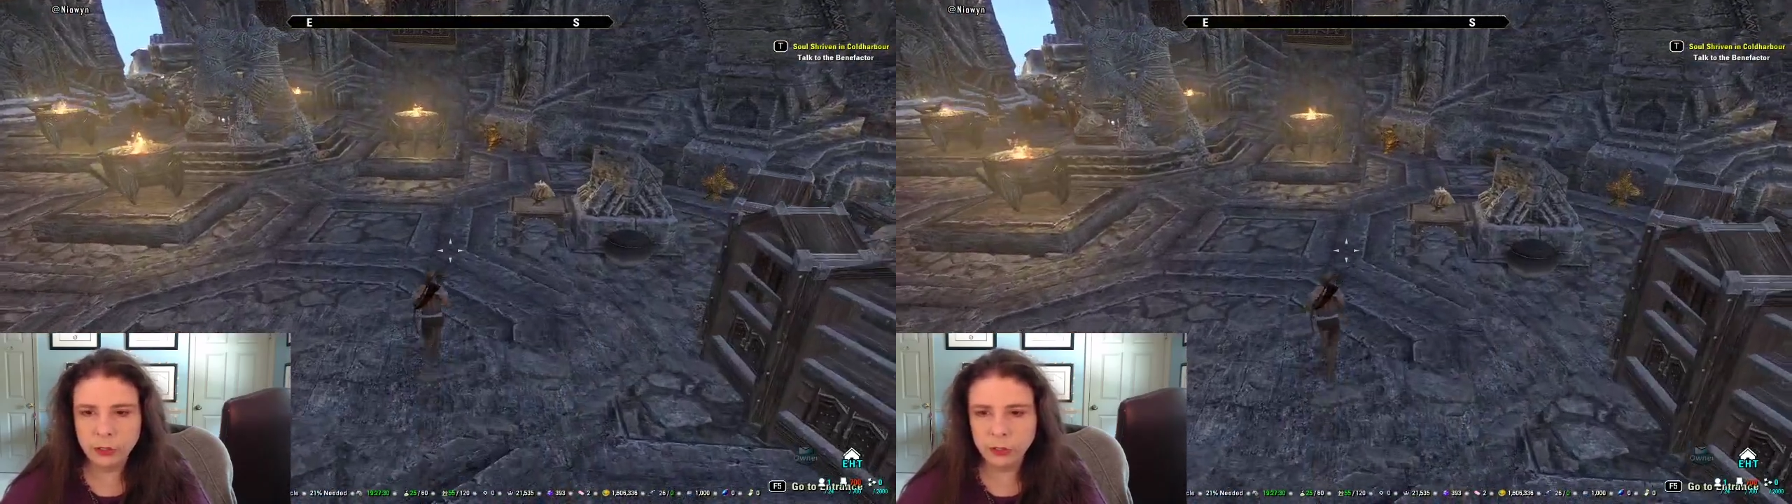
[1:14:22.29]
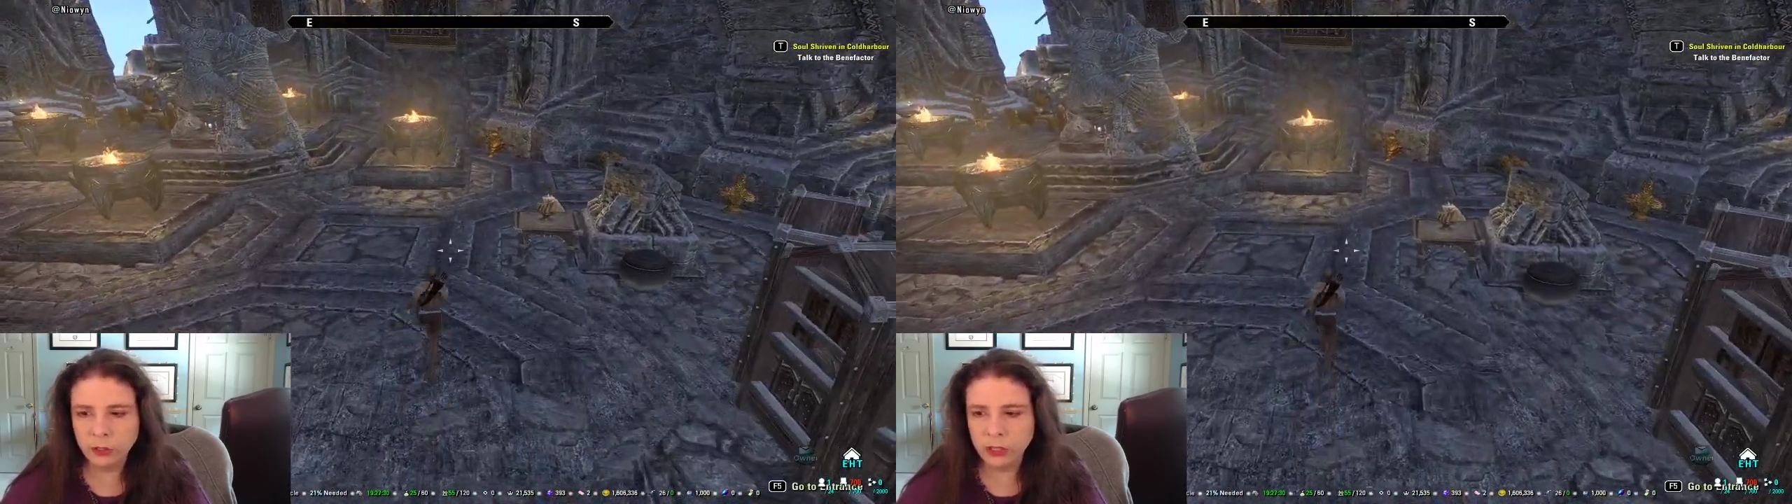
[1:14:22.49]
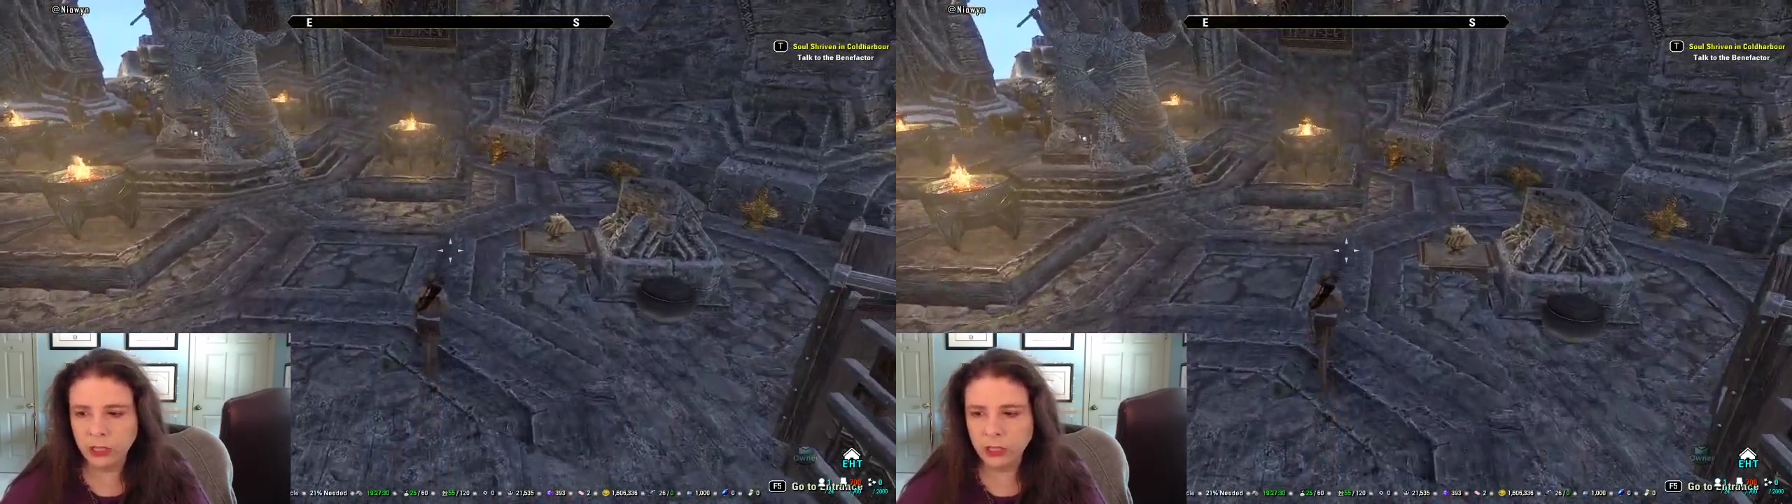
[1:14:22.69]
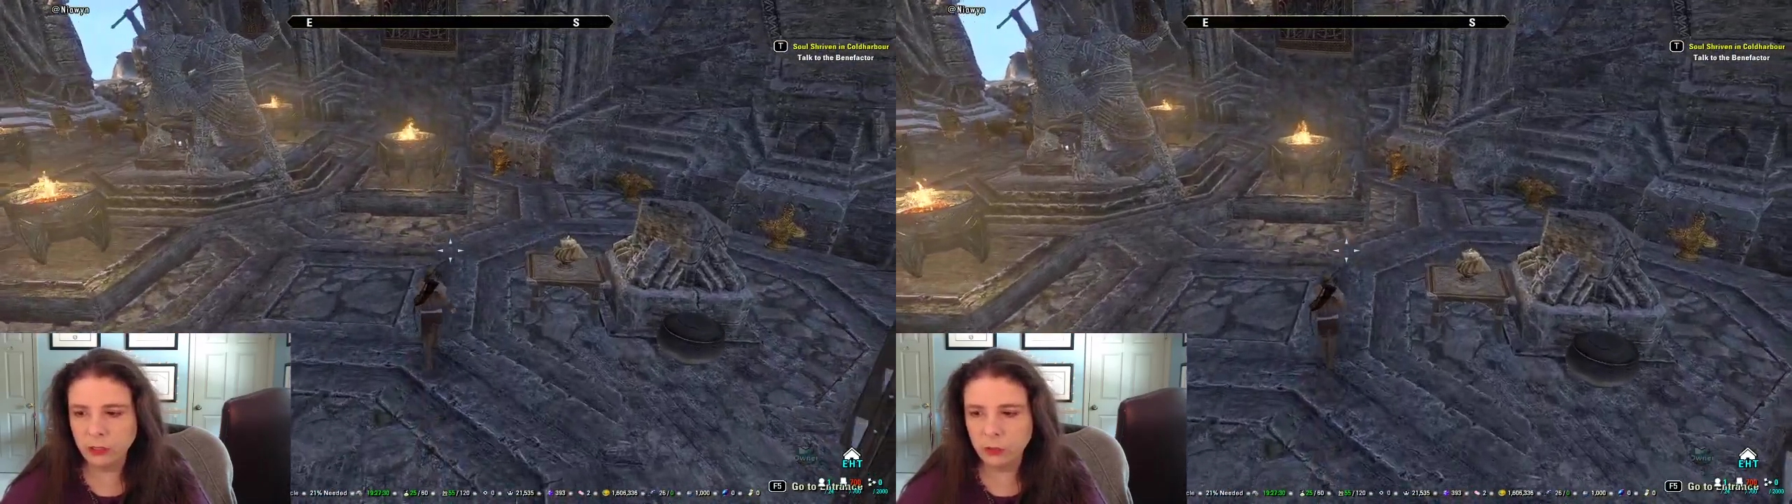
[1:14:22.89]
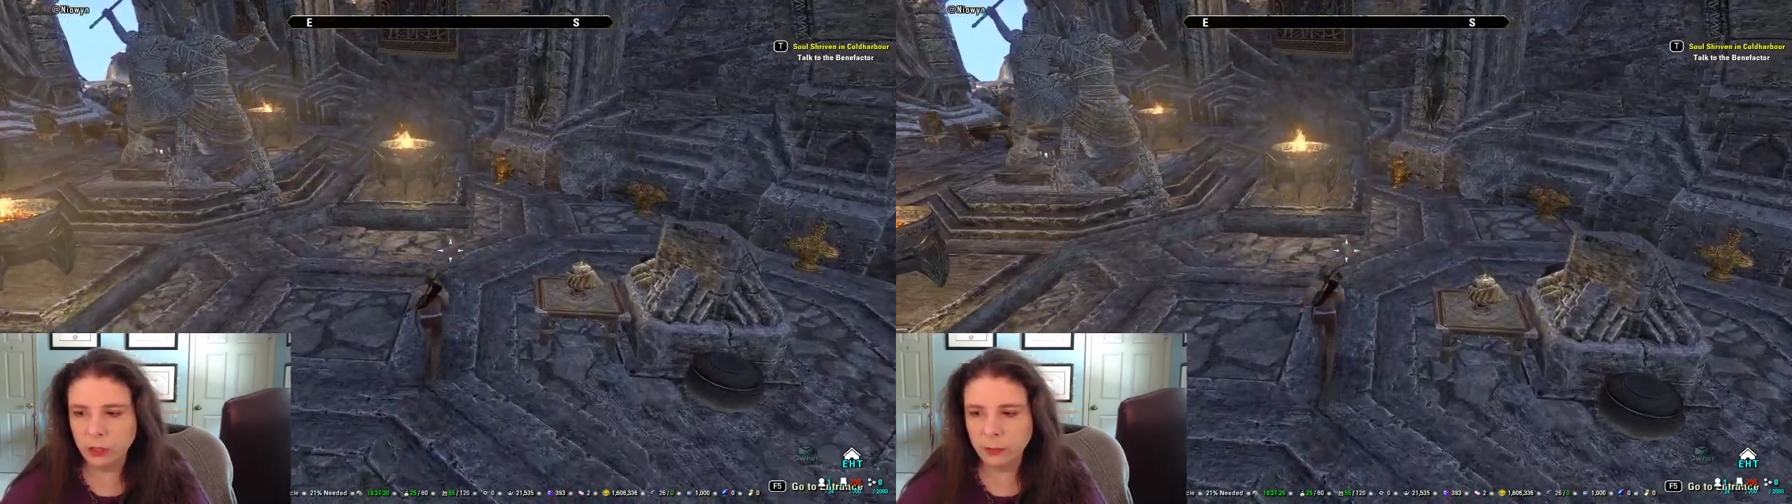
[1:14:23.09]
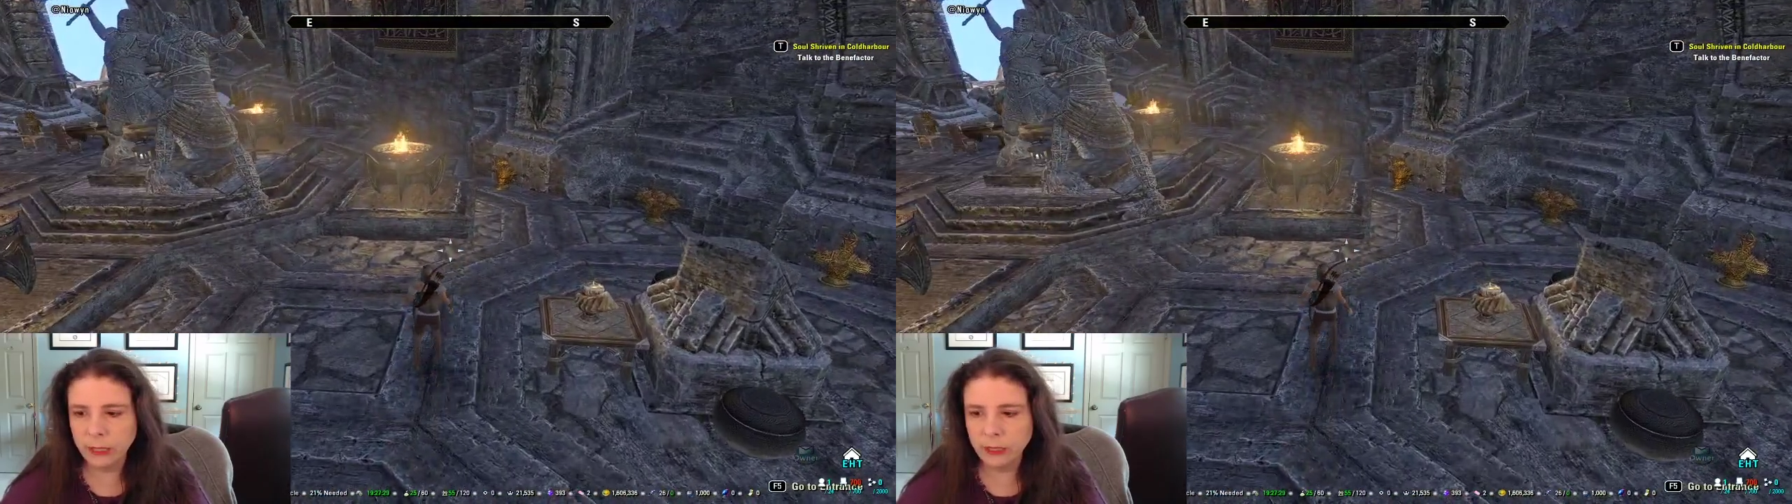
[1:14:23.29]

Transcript: or I may do...